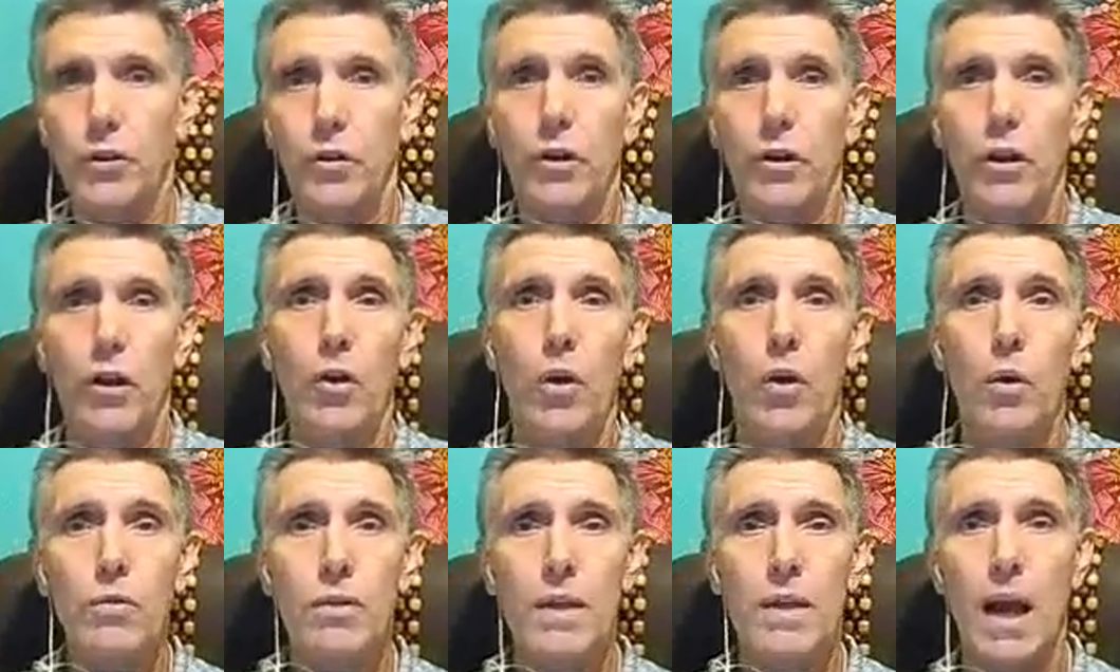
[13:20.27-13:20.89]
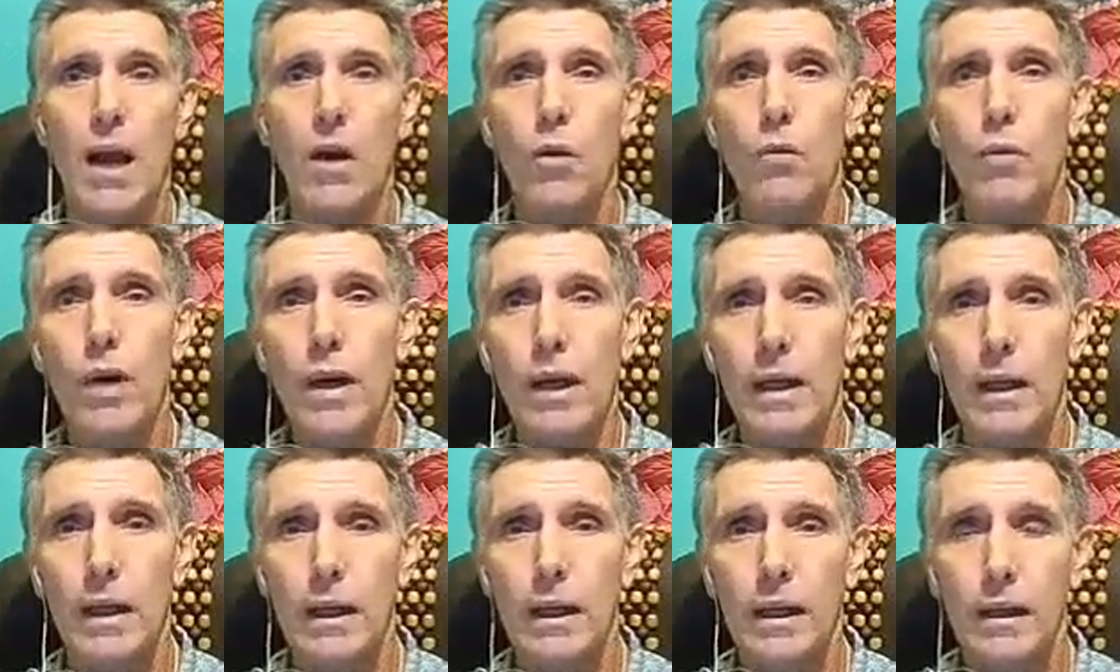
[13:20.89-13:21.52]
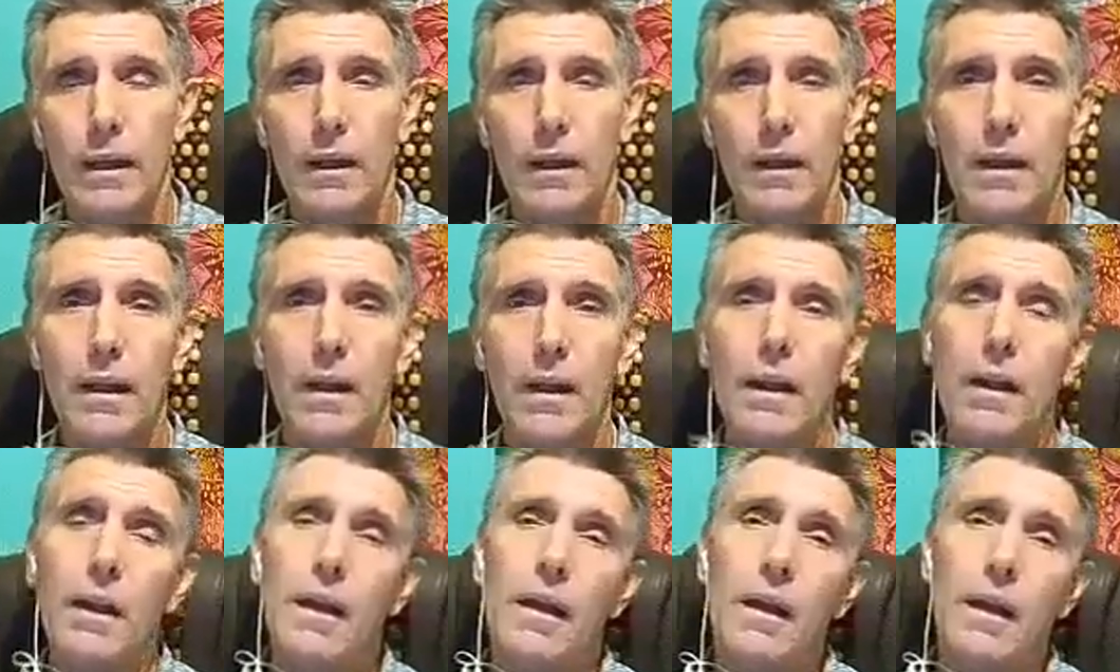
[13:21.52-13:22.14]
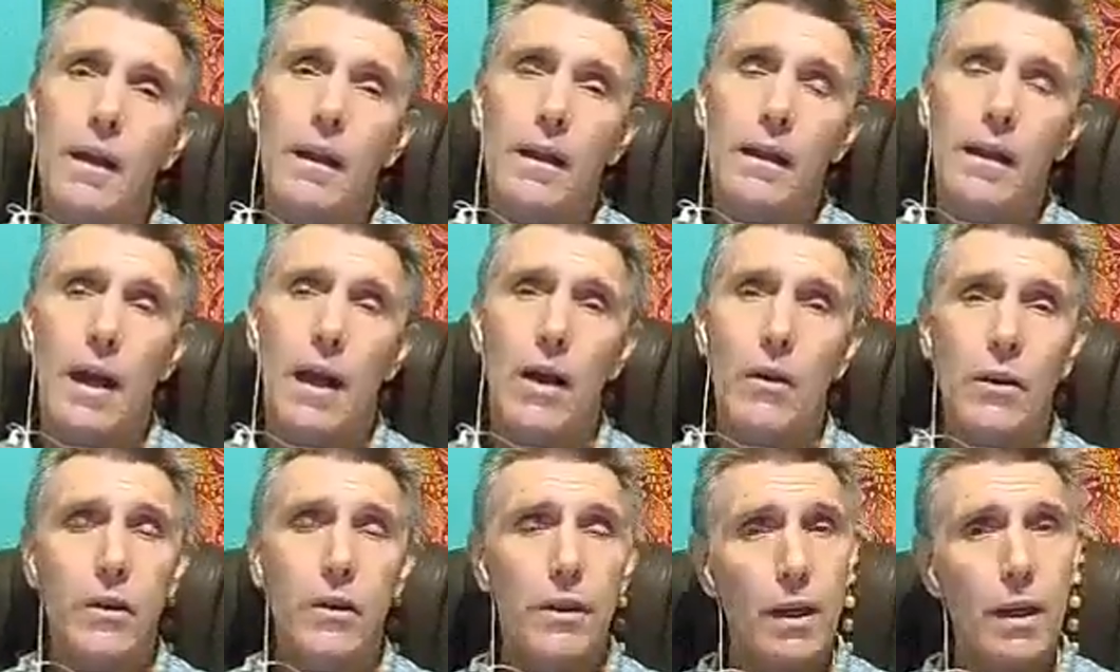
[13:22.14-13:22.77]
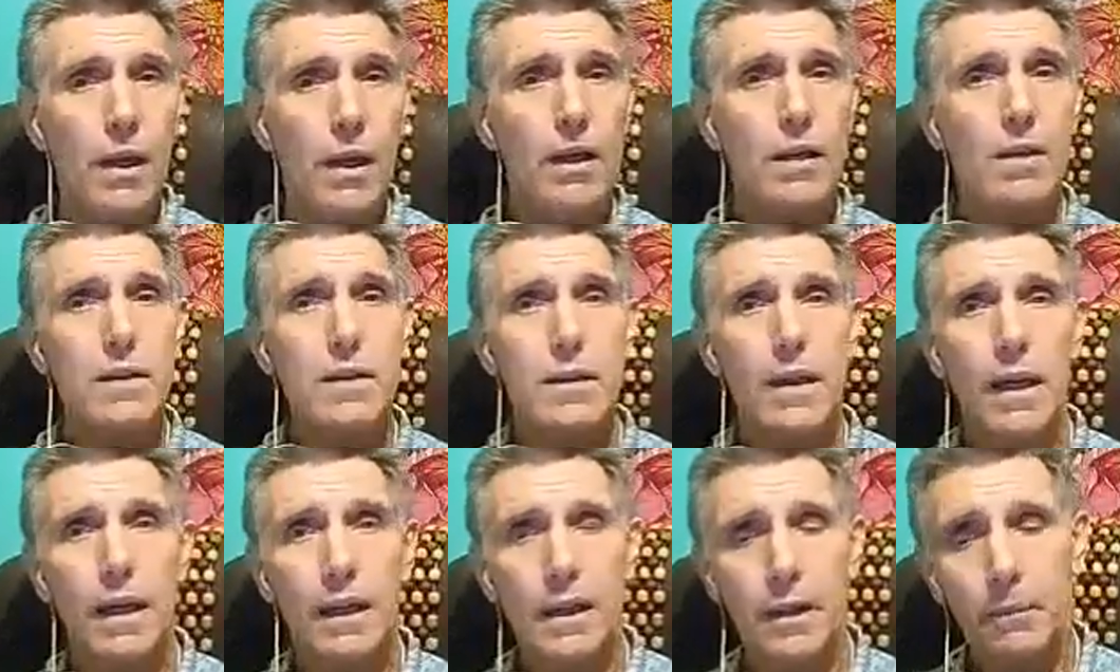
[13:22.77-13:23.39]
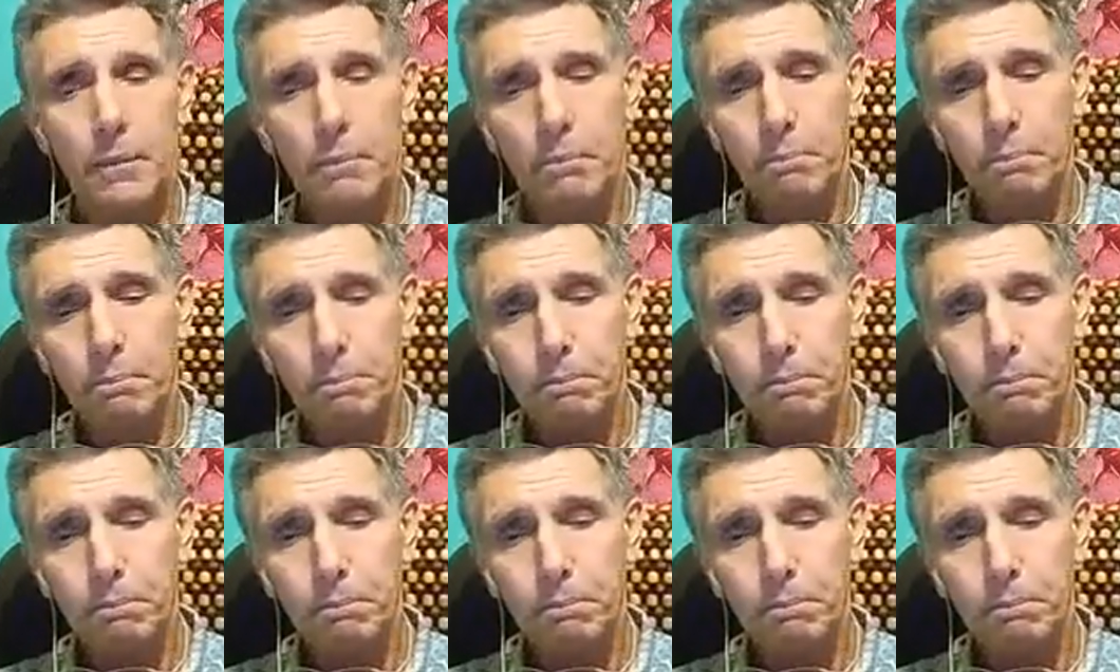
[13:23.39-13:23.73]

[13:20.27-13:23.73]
sugar goes down quickly. Now the thing is that